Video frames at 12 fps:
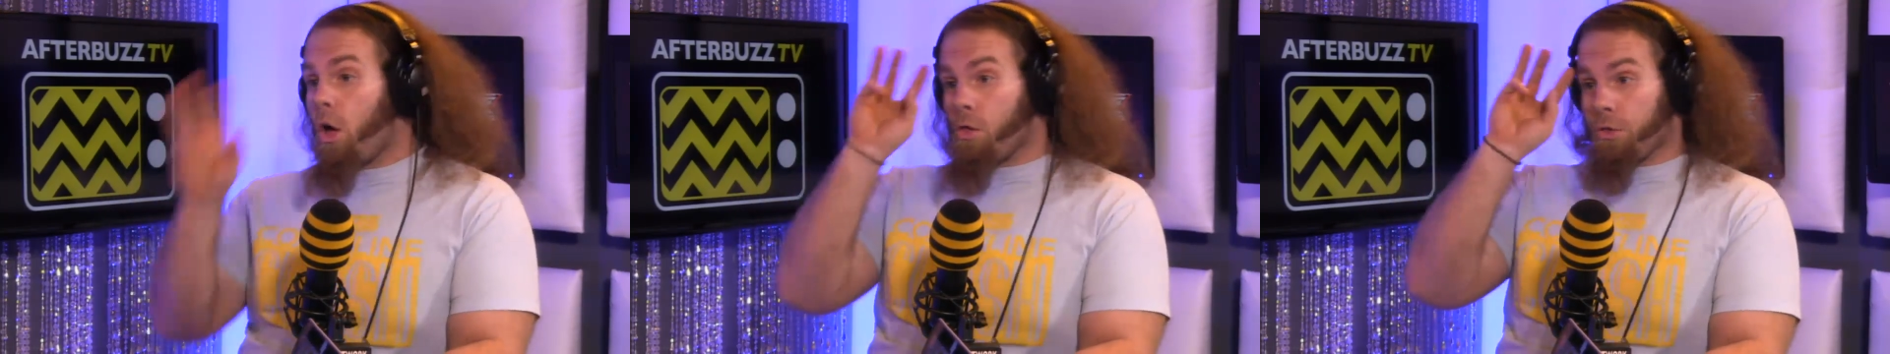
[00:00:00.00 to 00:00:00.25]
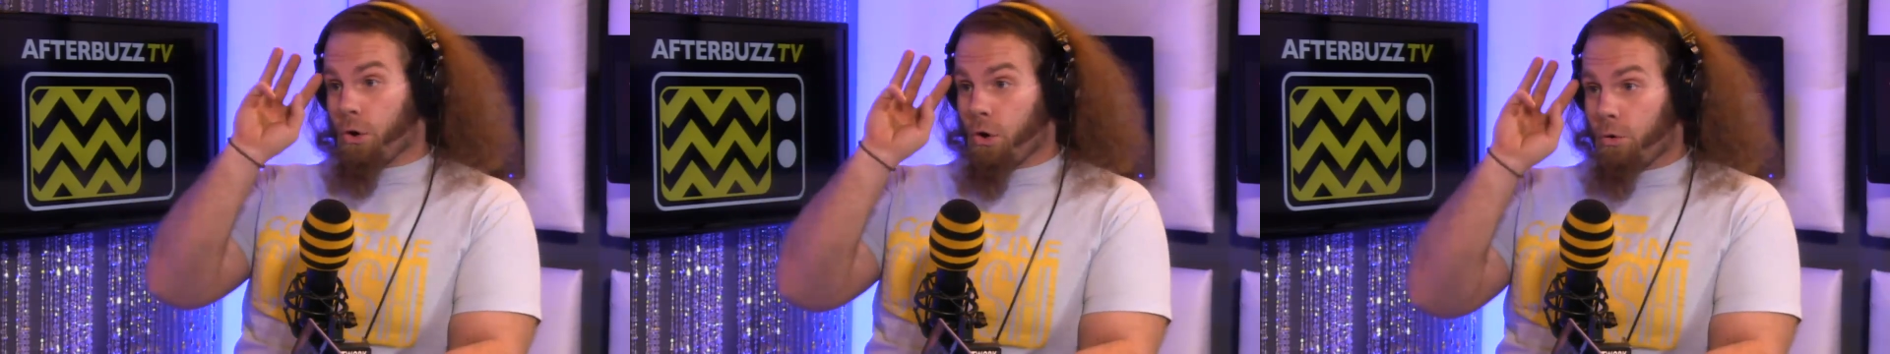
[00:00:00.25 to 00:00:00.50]

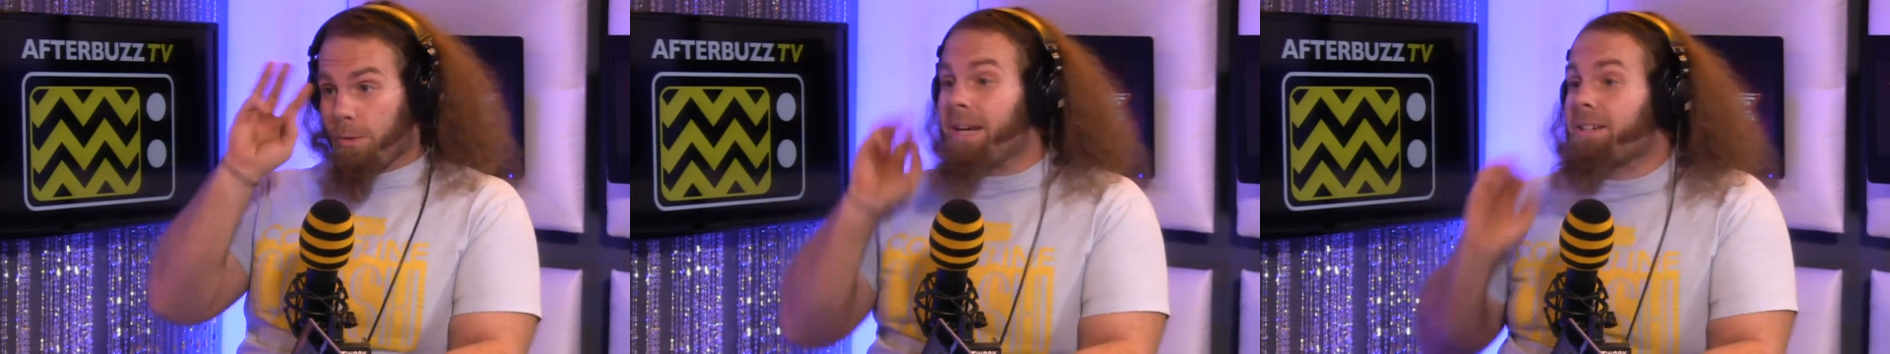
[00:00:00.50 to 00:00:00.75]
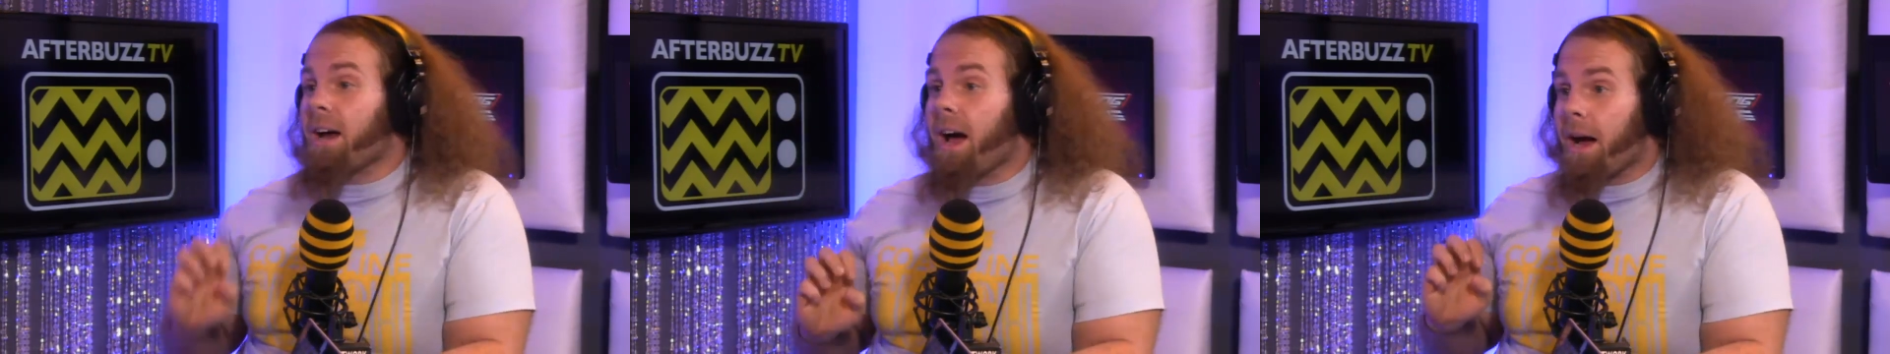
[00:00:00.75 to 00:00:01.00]
3
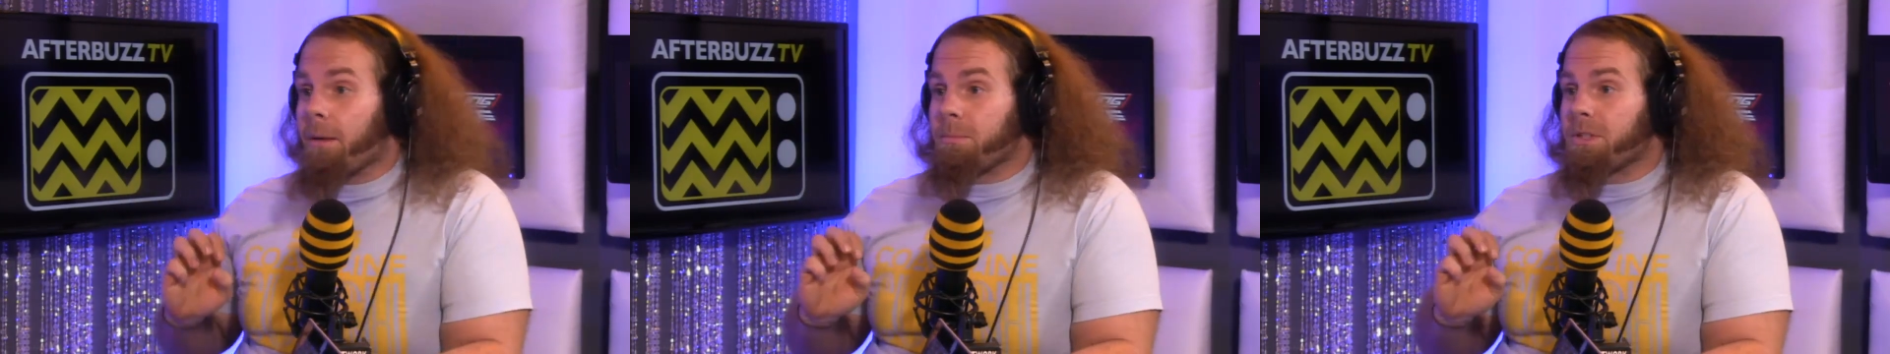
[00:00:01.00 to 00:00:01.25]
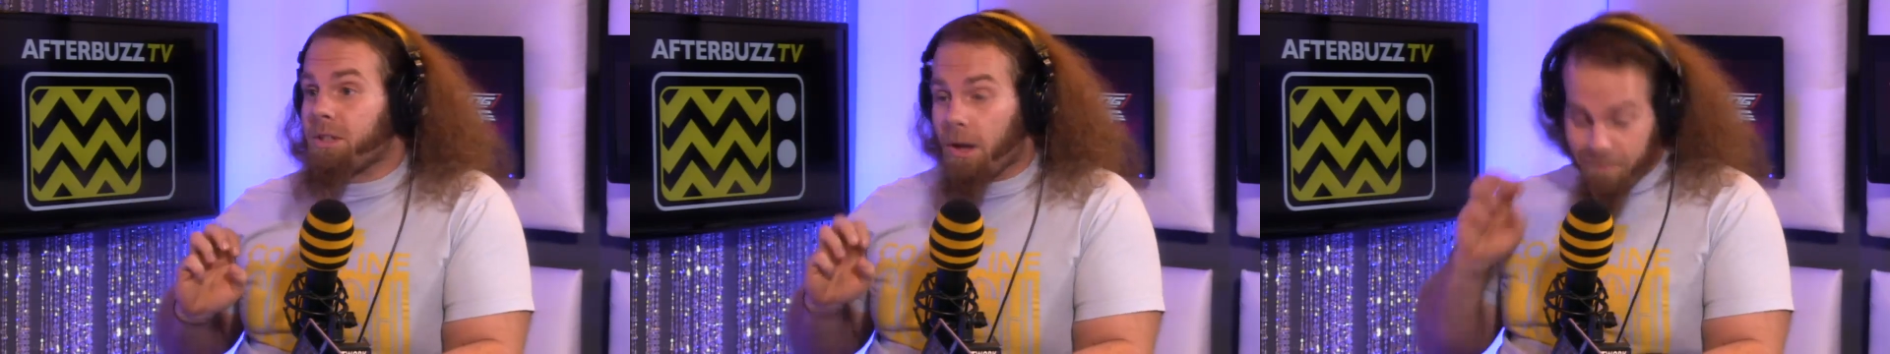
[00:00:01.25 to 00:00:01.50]

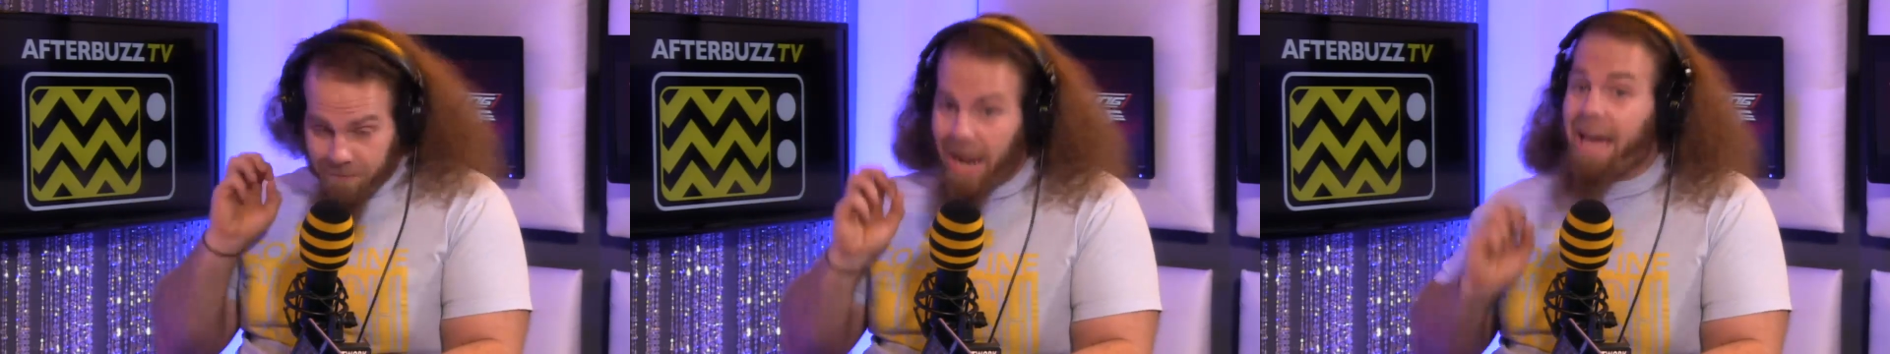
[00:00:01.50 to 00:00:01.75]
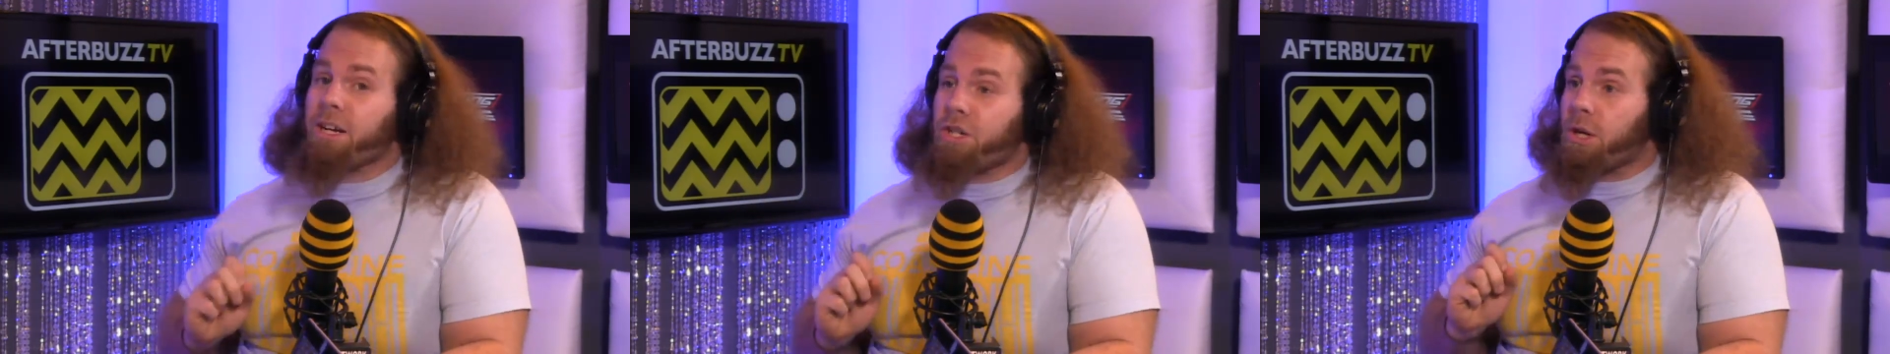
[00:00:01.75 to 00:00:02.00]
times. The
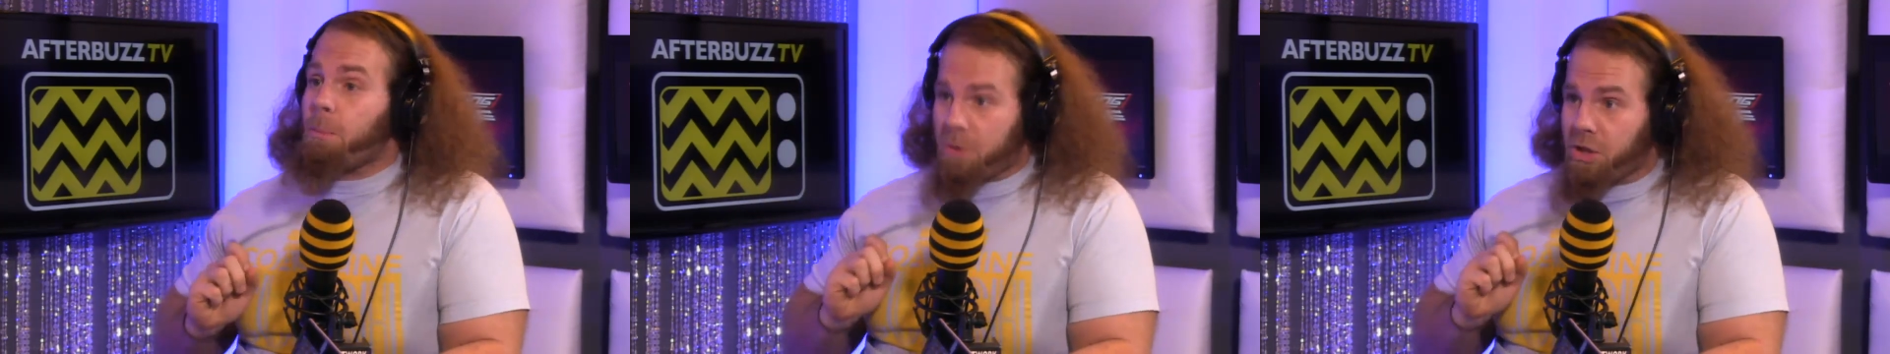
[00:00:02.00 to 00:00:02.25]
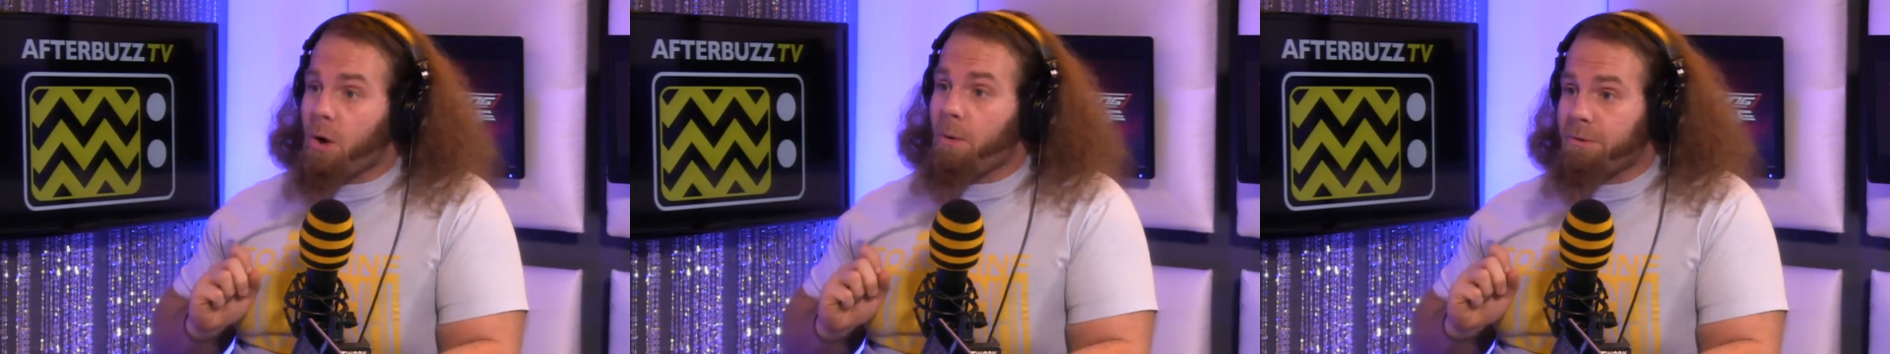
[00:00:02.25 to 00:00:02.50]
flagship show of